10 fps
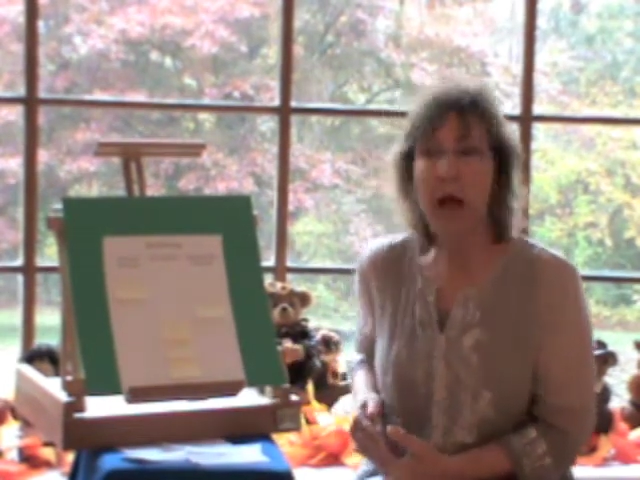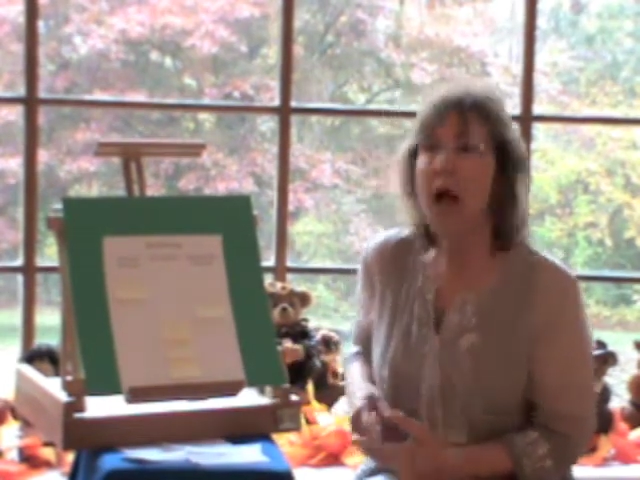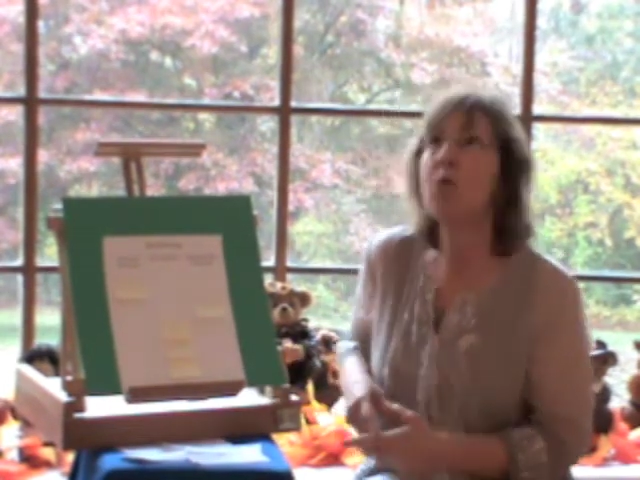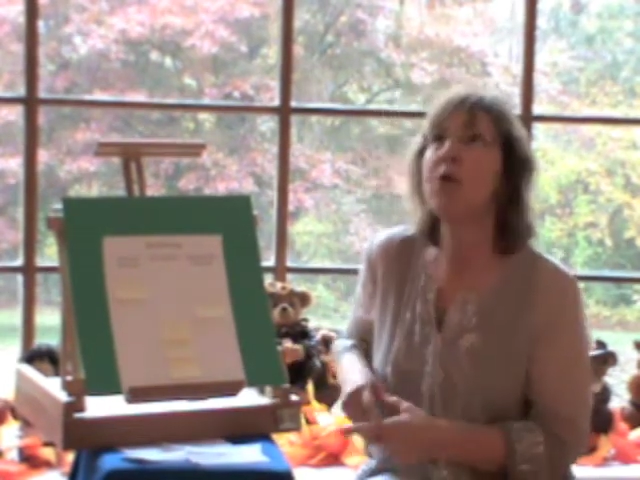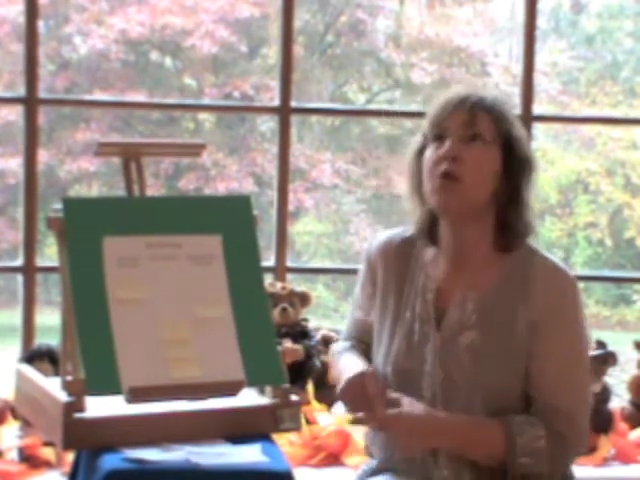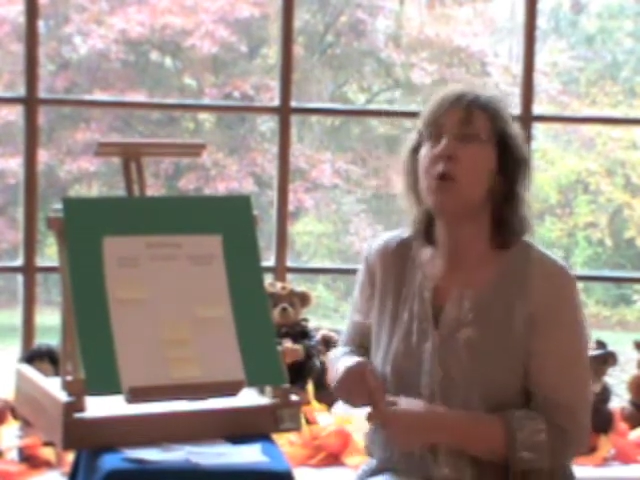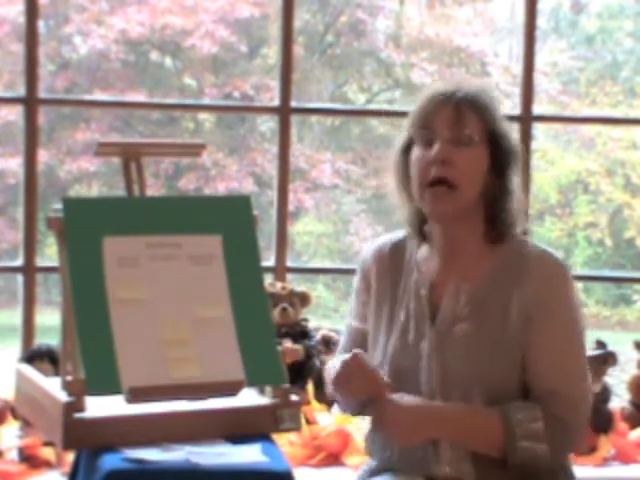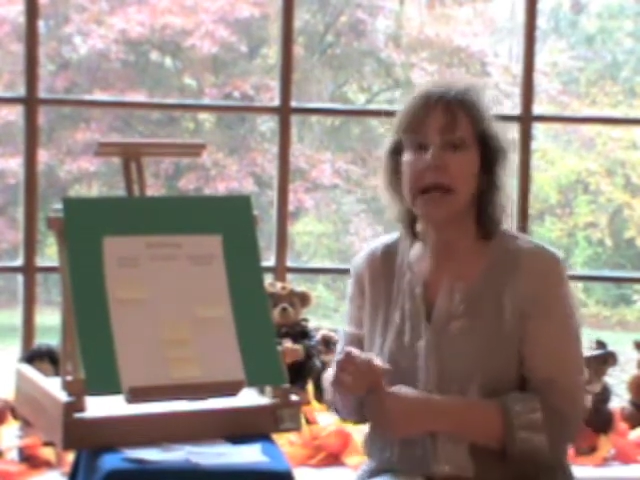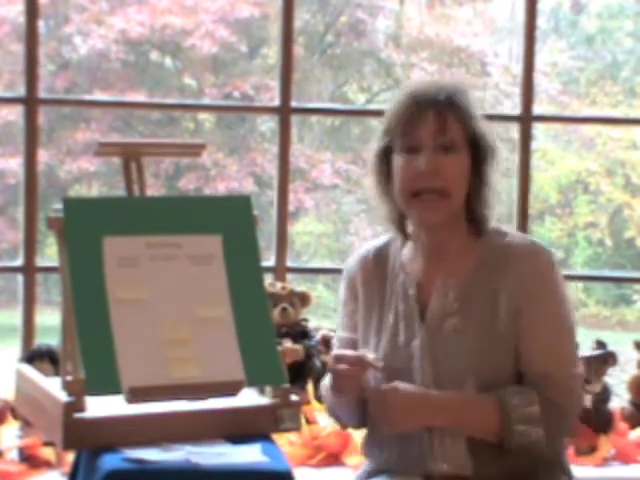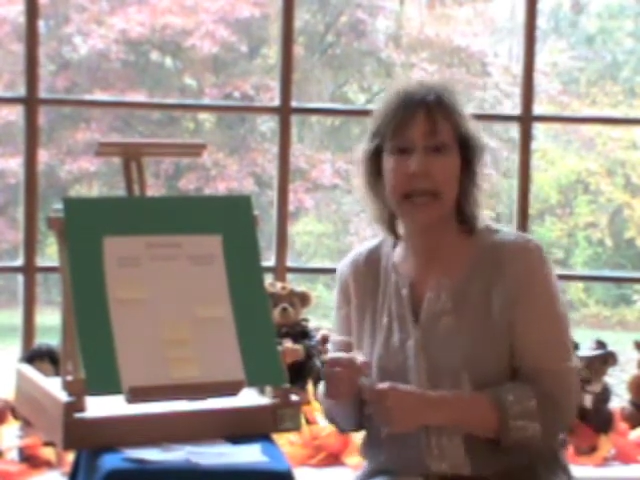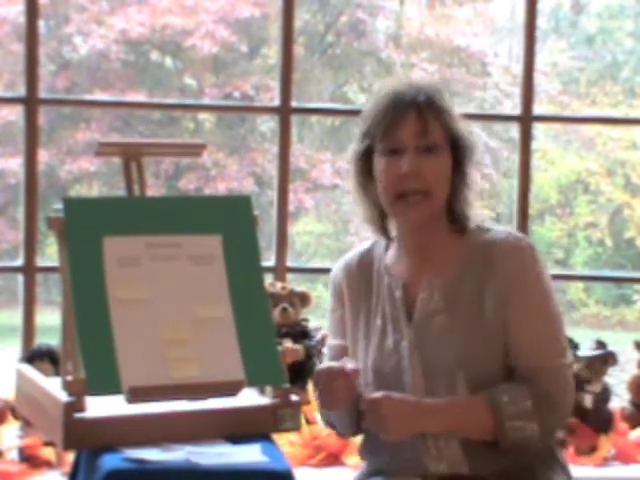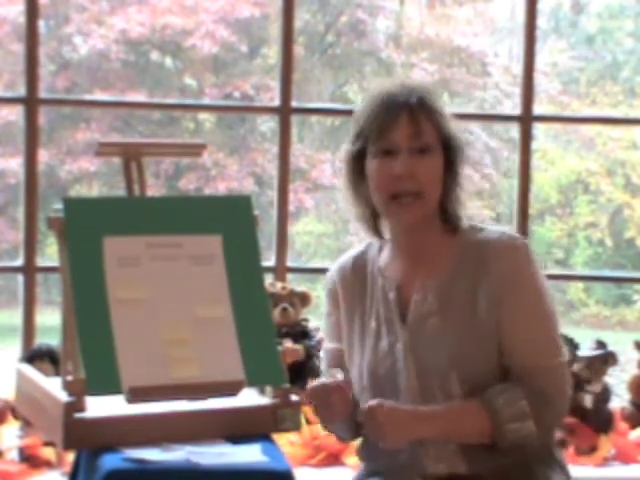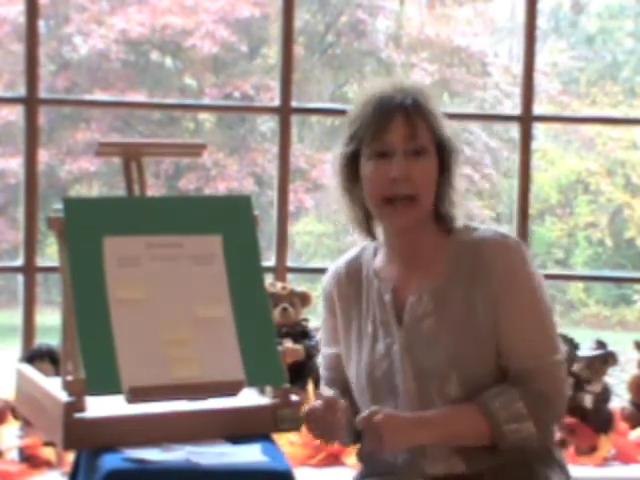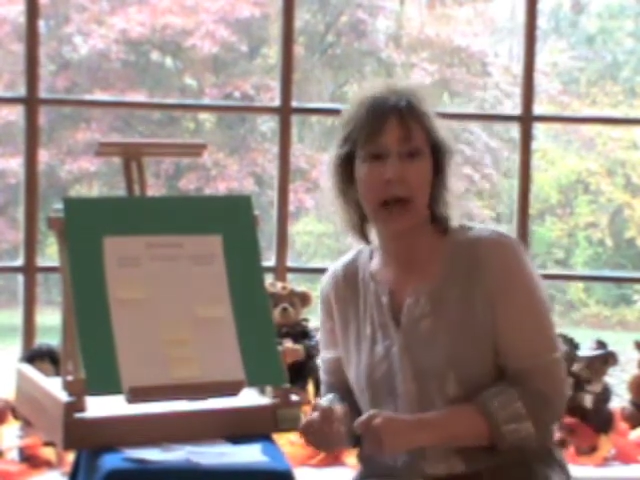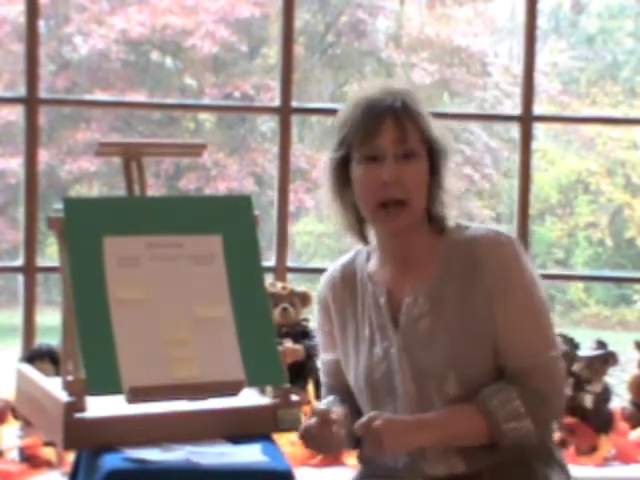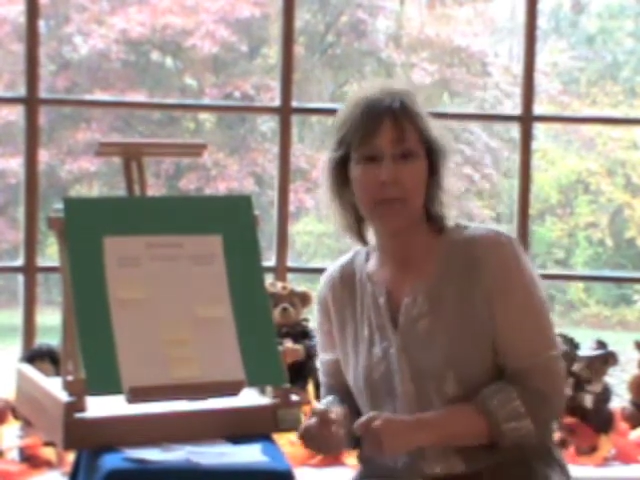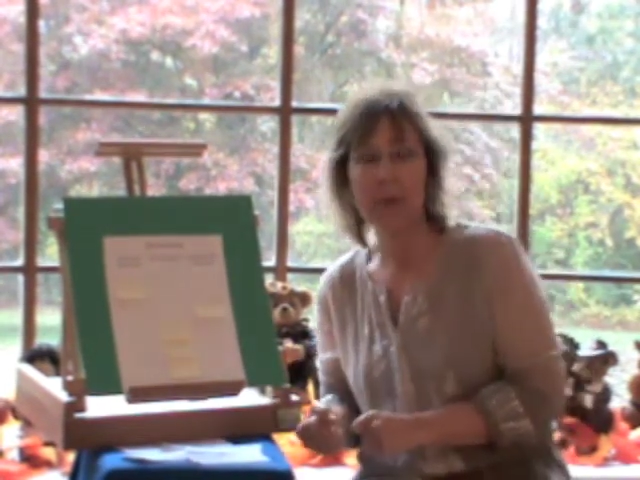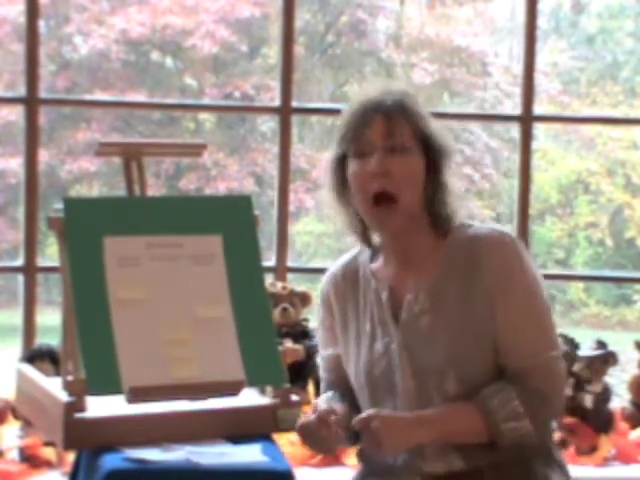I wonder what kind of candy they got.